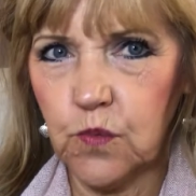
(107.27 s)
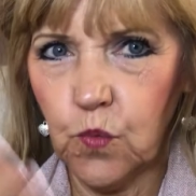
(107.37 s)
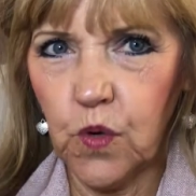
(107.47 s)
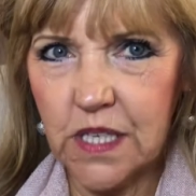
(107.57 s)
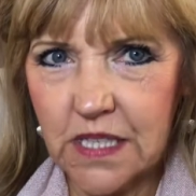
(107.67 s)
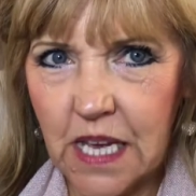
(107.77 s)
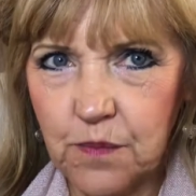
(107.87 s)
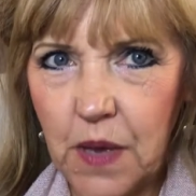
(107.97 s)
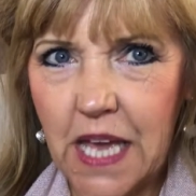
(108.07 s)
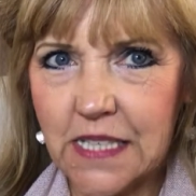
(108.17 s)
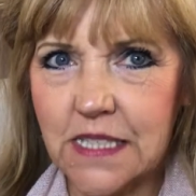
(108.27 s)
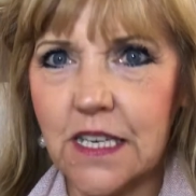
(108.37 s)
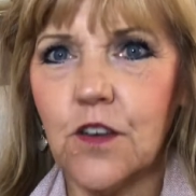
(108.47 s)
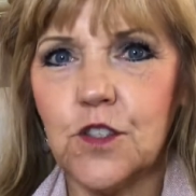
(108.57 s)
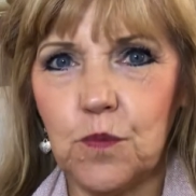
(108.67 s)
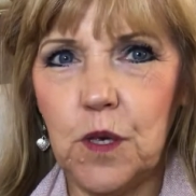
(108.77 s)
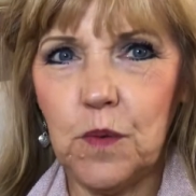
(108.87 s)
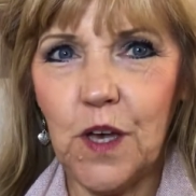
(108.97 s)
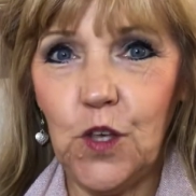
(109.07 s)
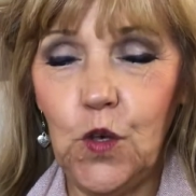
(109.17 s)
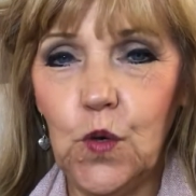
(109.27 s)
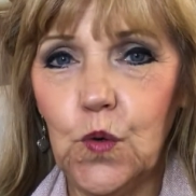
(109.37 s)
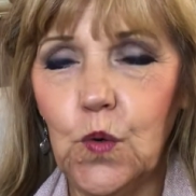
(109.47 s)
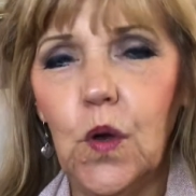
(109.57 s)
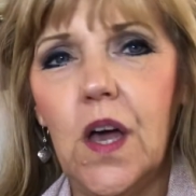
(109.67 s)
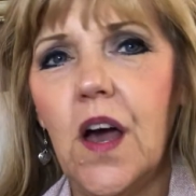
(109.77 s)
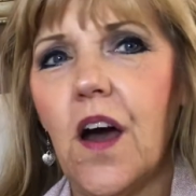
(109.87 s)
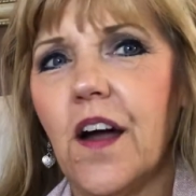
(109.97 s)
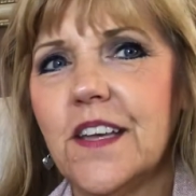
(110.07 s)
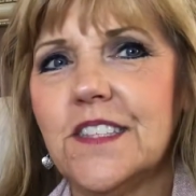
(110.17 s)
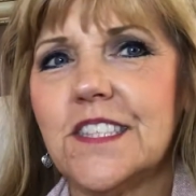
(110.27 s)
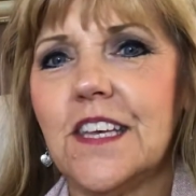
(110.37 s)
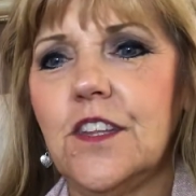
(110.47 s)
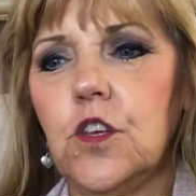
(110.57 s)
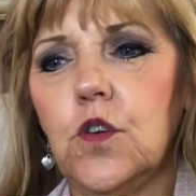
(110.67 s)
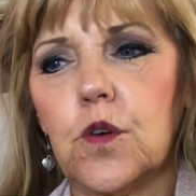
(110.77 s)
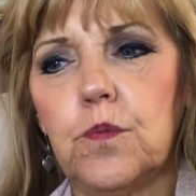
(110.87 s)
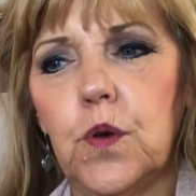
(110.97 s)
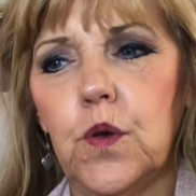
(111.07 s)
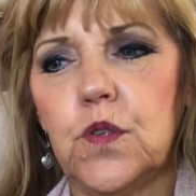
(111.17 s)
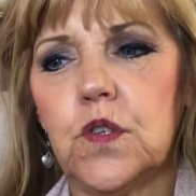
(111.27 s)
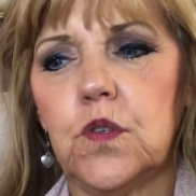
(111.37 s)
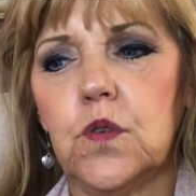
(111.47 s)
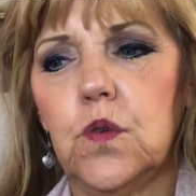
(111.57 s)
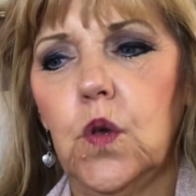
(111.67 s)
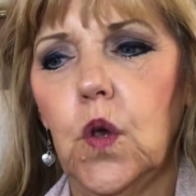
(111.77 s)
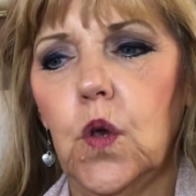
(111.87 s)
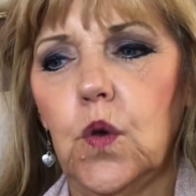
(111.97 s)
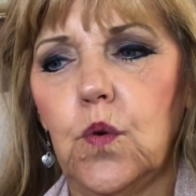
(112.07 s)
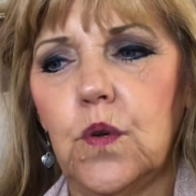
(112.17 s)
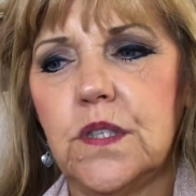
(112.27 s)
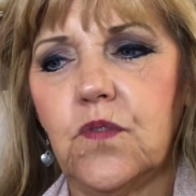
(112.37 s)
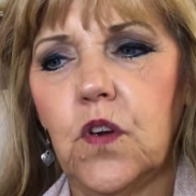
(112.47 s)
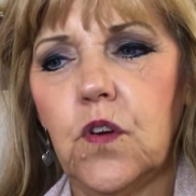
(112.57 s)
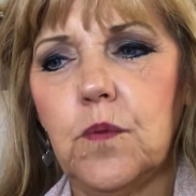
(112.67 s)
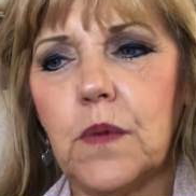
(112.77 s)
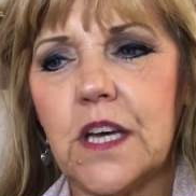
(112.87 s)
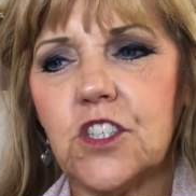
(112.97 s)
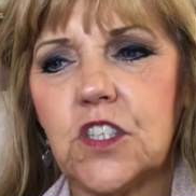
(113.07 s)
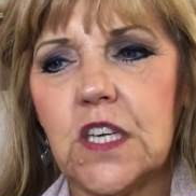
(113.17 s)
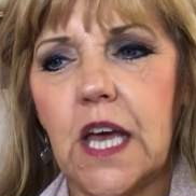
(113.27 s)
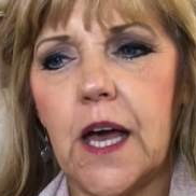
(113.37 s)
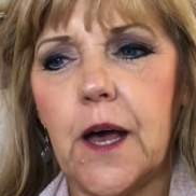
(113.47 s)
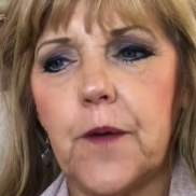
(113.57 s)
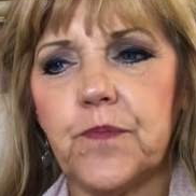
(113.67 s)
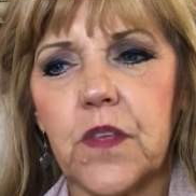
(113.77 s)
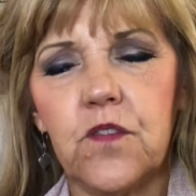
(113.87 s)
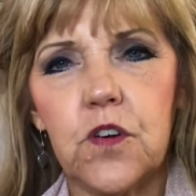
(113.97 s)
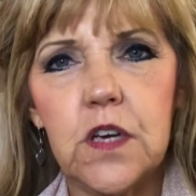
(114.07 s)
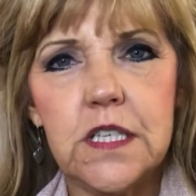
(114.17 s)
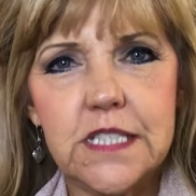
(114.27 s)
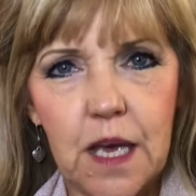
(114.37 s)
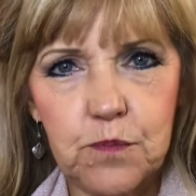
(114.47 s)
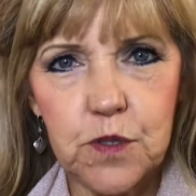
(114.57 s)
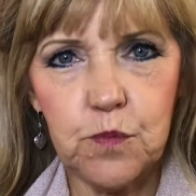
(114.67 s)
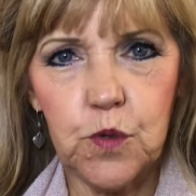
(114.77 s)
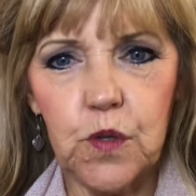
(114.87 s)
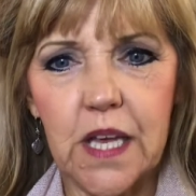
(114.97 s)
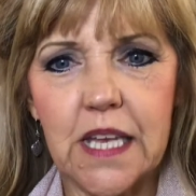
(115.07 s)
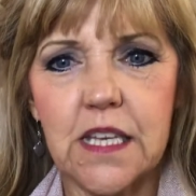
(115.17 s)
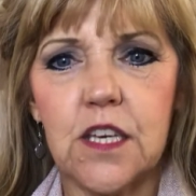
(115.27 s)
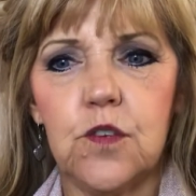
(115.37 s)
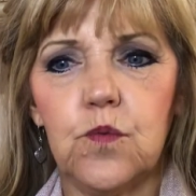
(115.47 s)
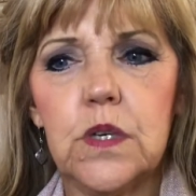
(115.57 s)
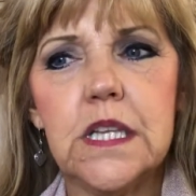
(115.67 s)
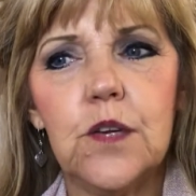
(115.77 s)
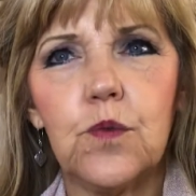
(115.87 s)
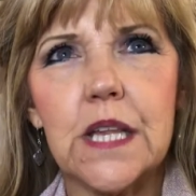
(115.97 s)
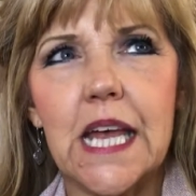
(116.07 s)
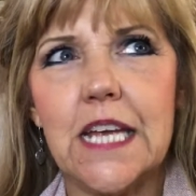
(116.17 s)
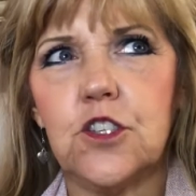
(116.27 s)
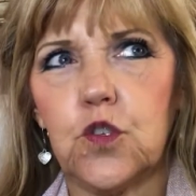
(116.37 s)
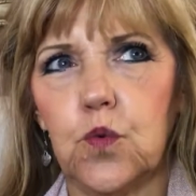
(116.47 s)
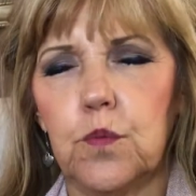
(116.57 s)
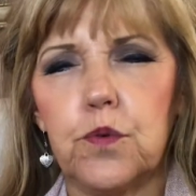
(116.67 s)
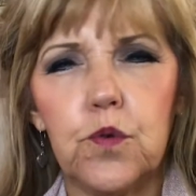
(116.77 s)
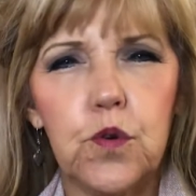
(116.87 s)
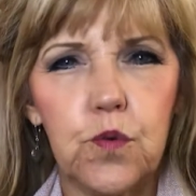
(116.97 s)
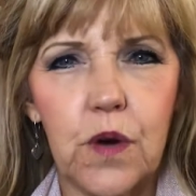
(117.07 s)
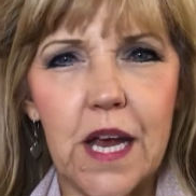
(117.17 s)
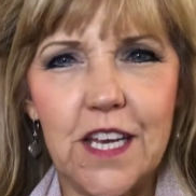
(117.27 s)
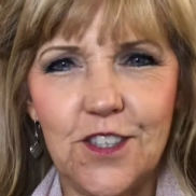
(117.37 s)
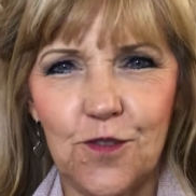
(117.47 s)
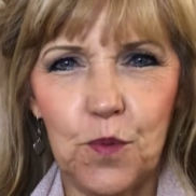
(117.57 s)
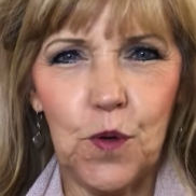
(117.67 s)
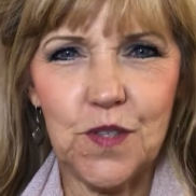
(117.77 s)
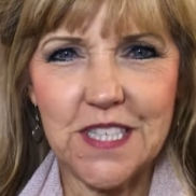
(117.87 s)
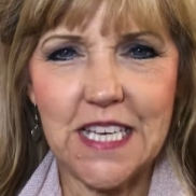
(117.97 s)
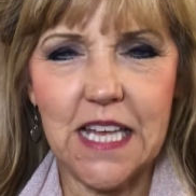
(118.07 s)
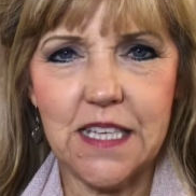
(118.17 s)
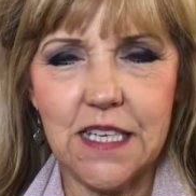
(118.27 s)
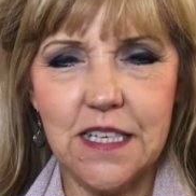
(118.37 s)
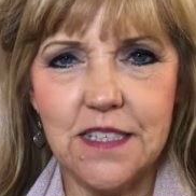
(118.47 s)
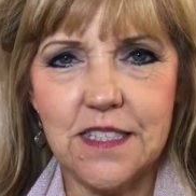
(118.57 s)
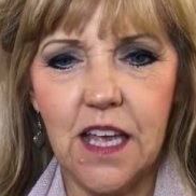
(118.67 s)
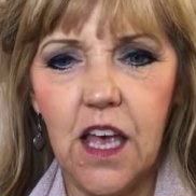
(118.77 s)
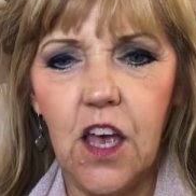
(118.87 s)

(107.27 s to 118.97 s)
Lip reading: what that pattern tells me about you, I can see that you're a person who is very much very adaptable and can really relate to a broad range of personalities.